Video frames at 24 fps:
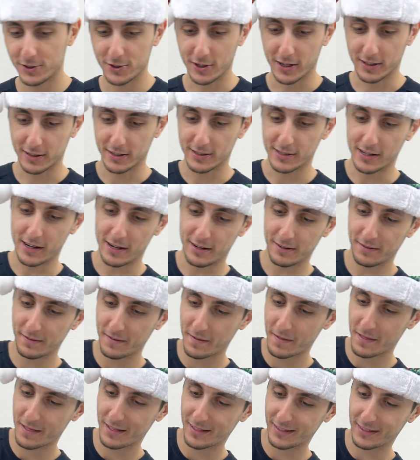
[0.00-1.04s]
check this out.
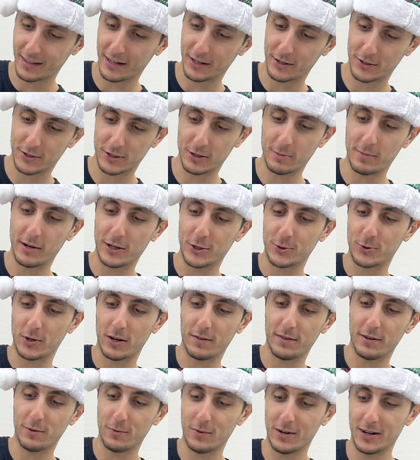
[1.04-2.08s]
Thank you so much,
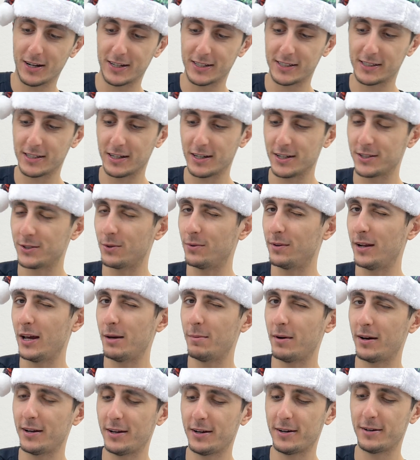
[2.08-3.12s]
whoever it was. There is no name
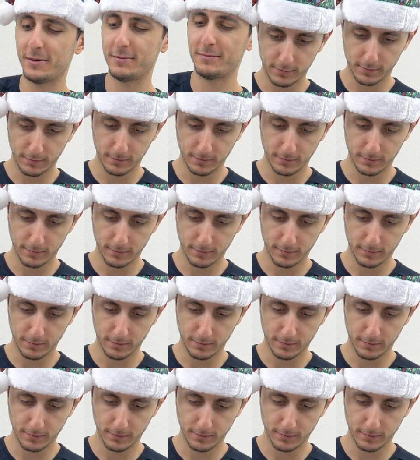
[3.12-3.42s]
on here.